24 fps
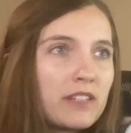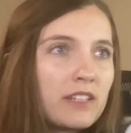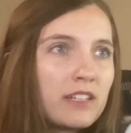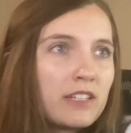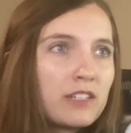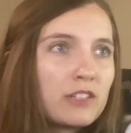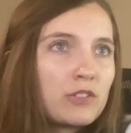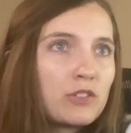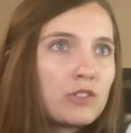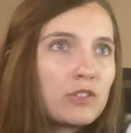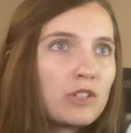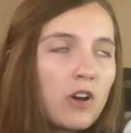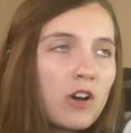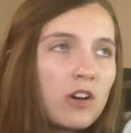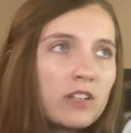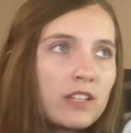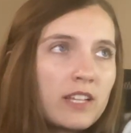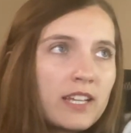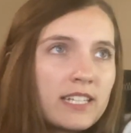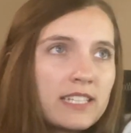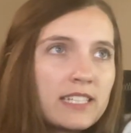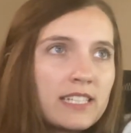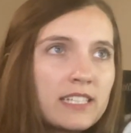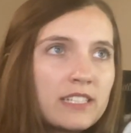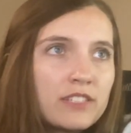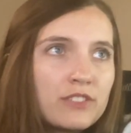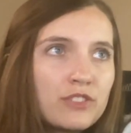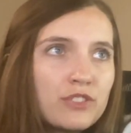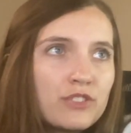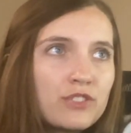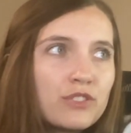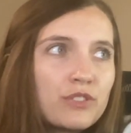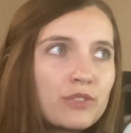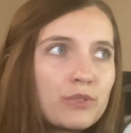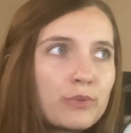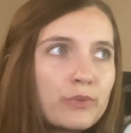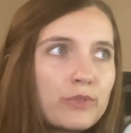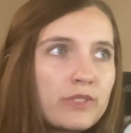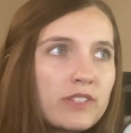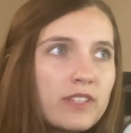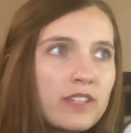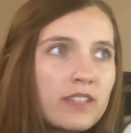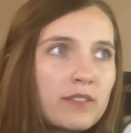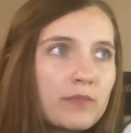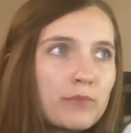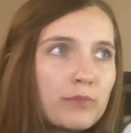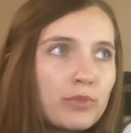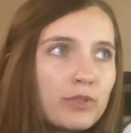then all I needed to do is
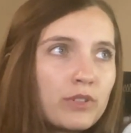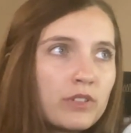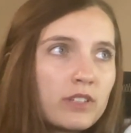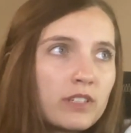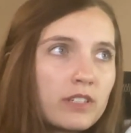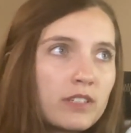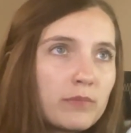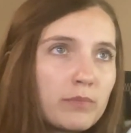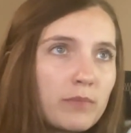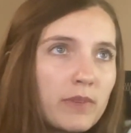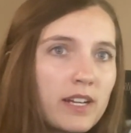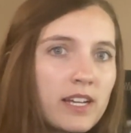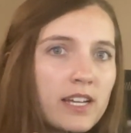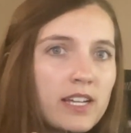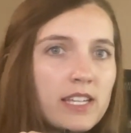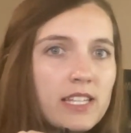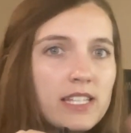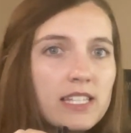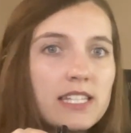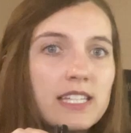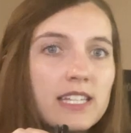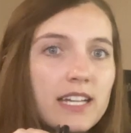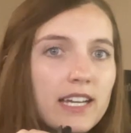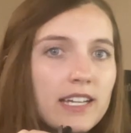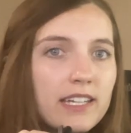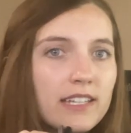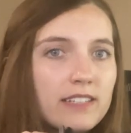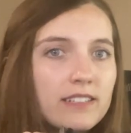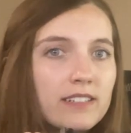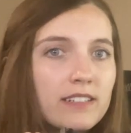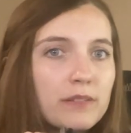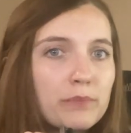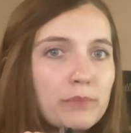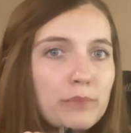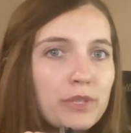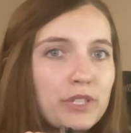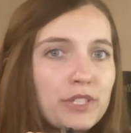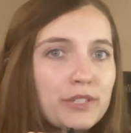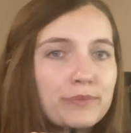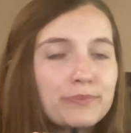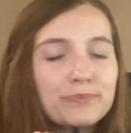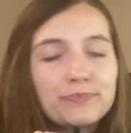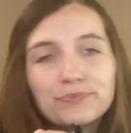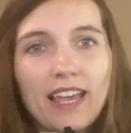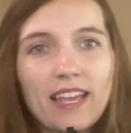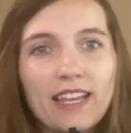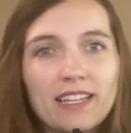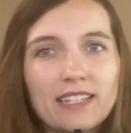input my EIN number
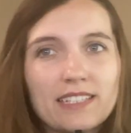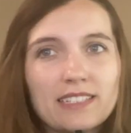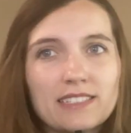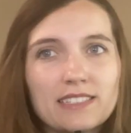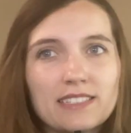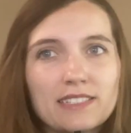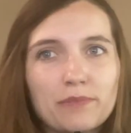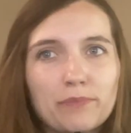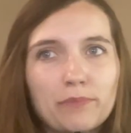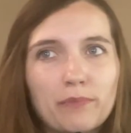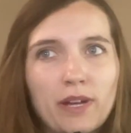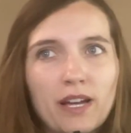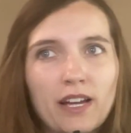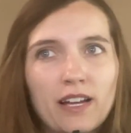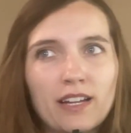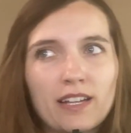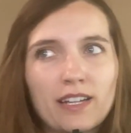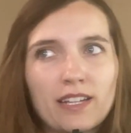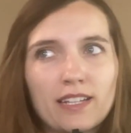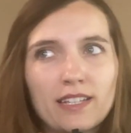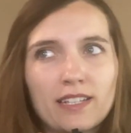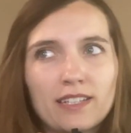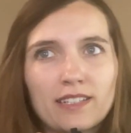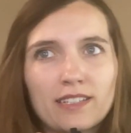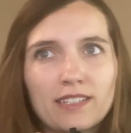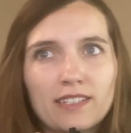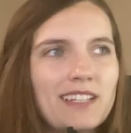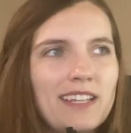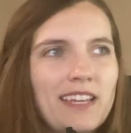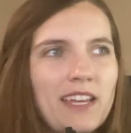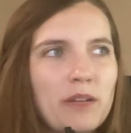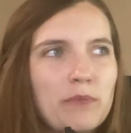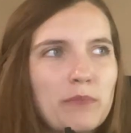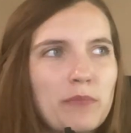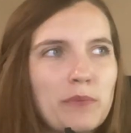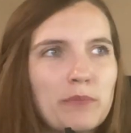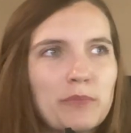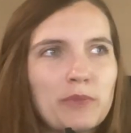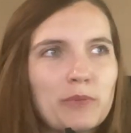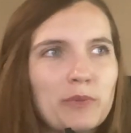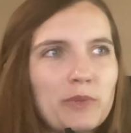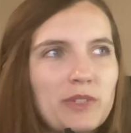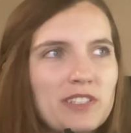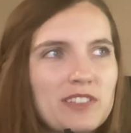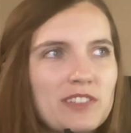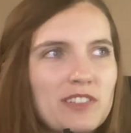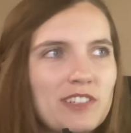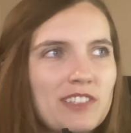and my, I can't remember
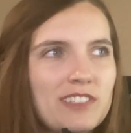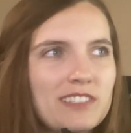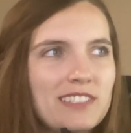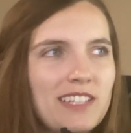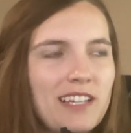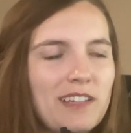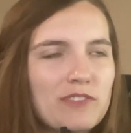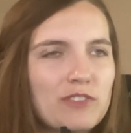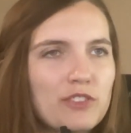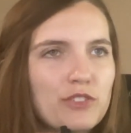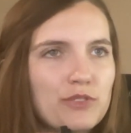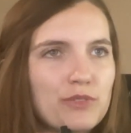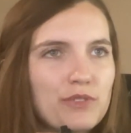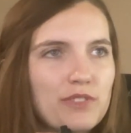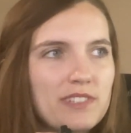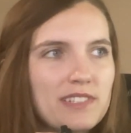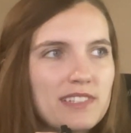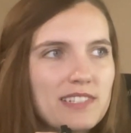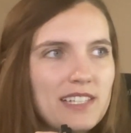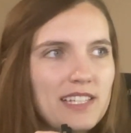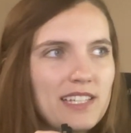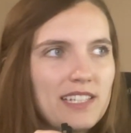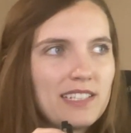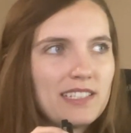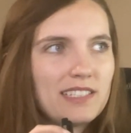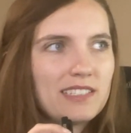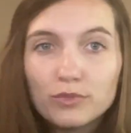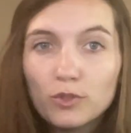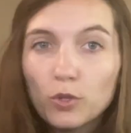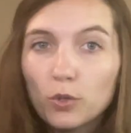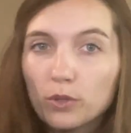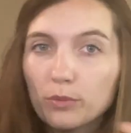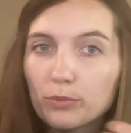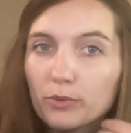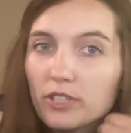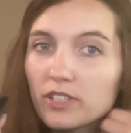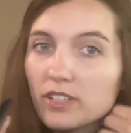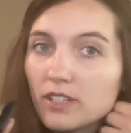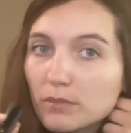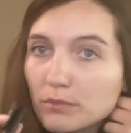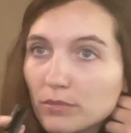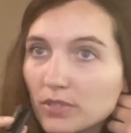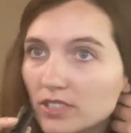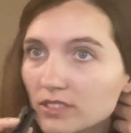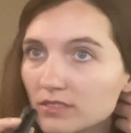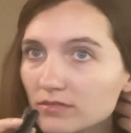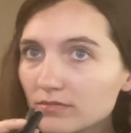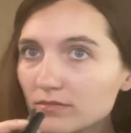what it's called now, it starts with a C, corporate
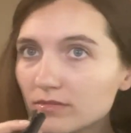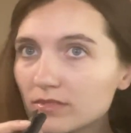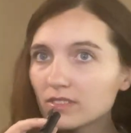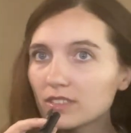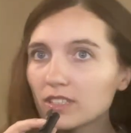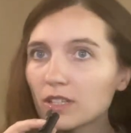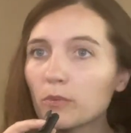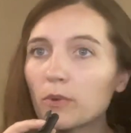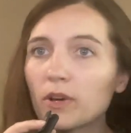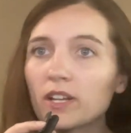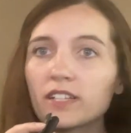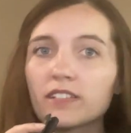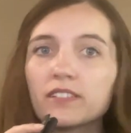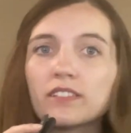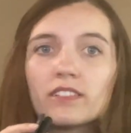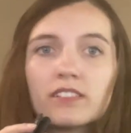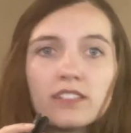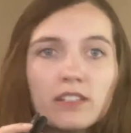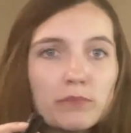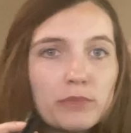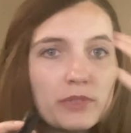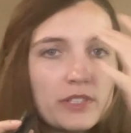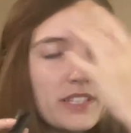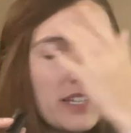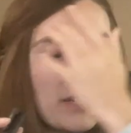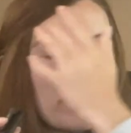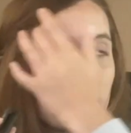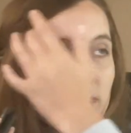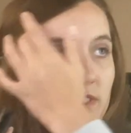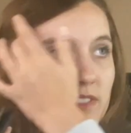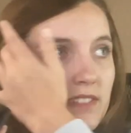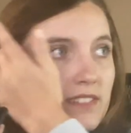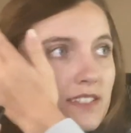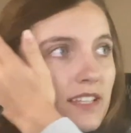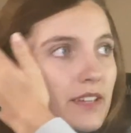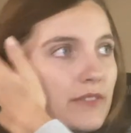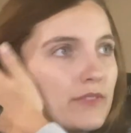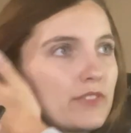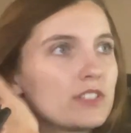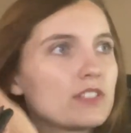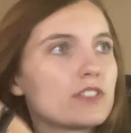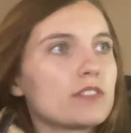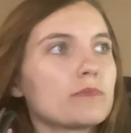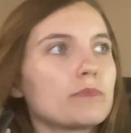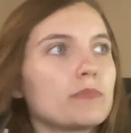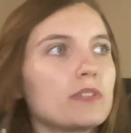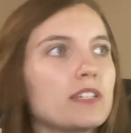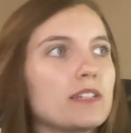number. They wanted the number that was given
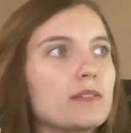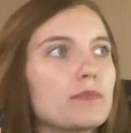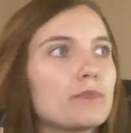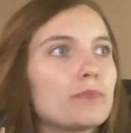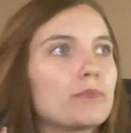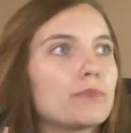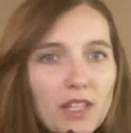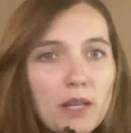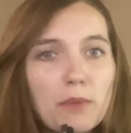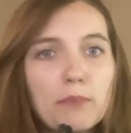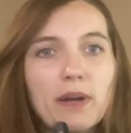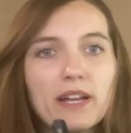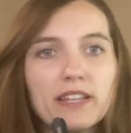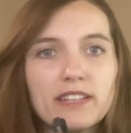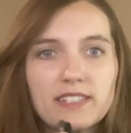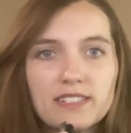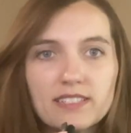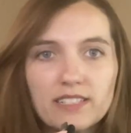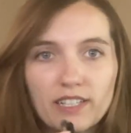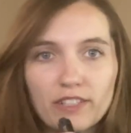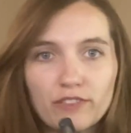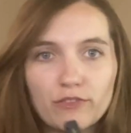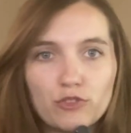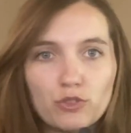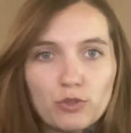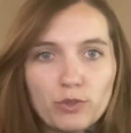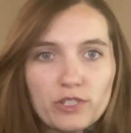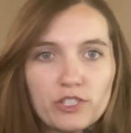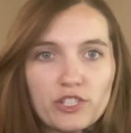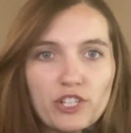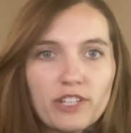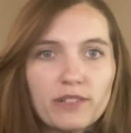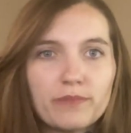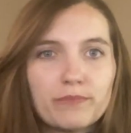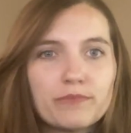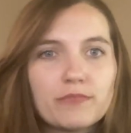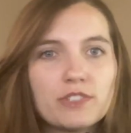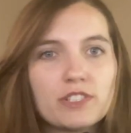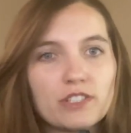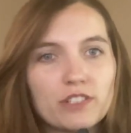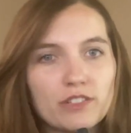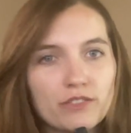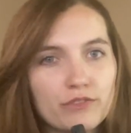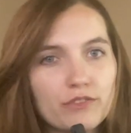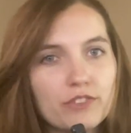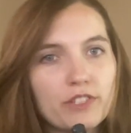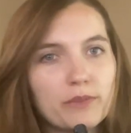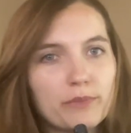to me by the state of Georgia to
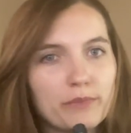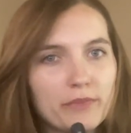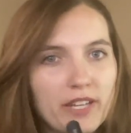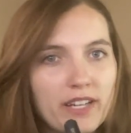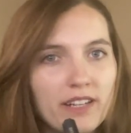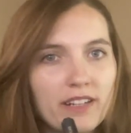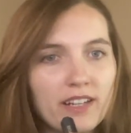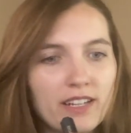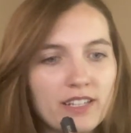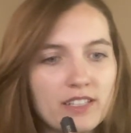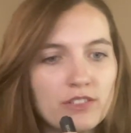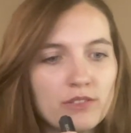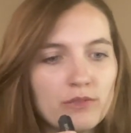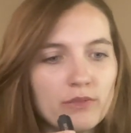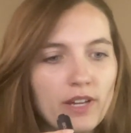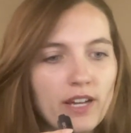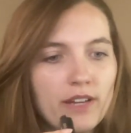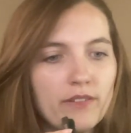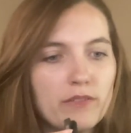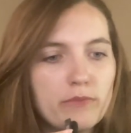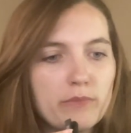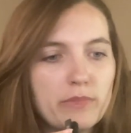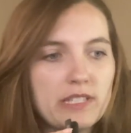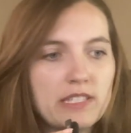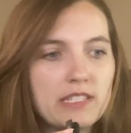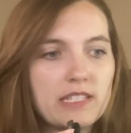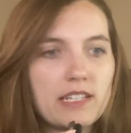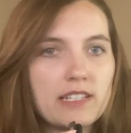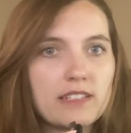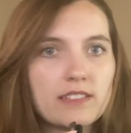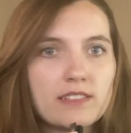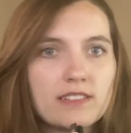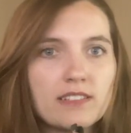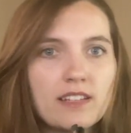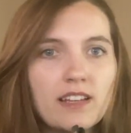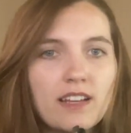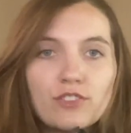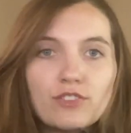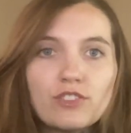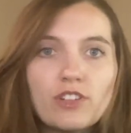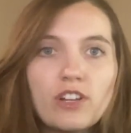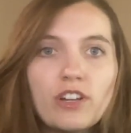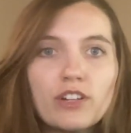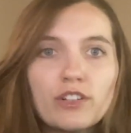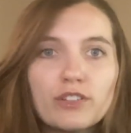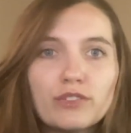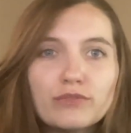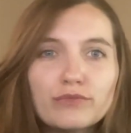confirm that I do have a business.
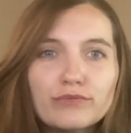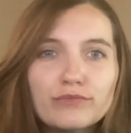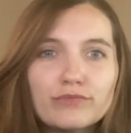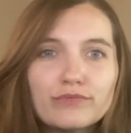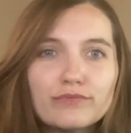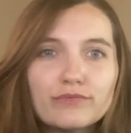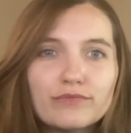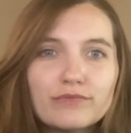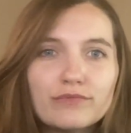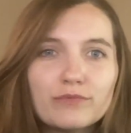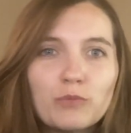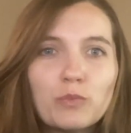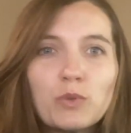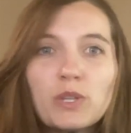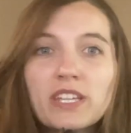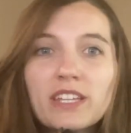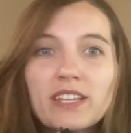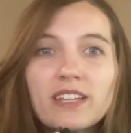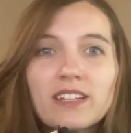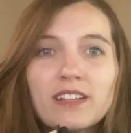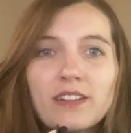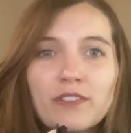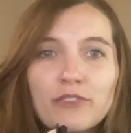So we can